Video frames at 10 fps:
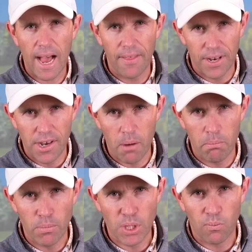at the
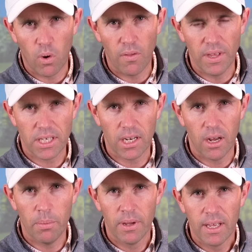numbers of what this
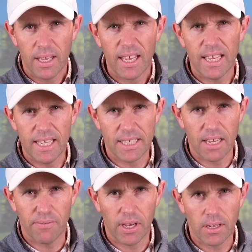club is
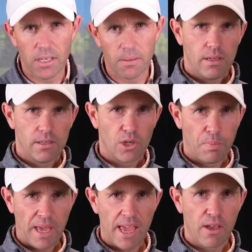giving us. So
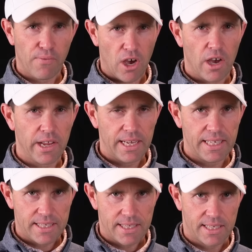PING have kindly
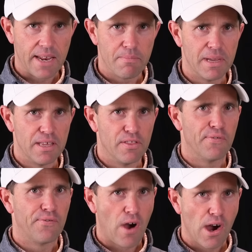sent me the
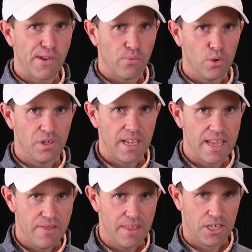5 wood
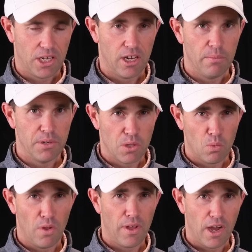in this club. It's the
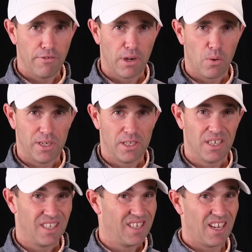one that I requested
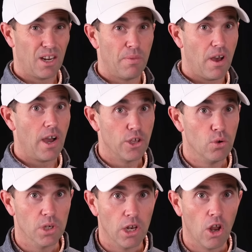because it's a club that I
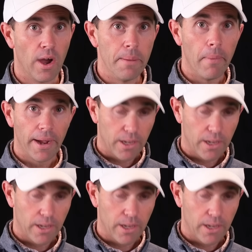use a lot in my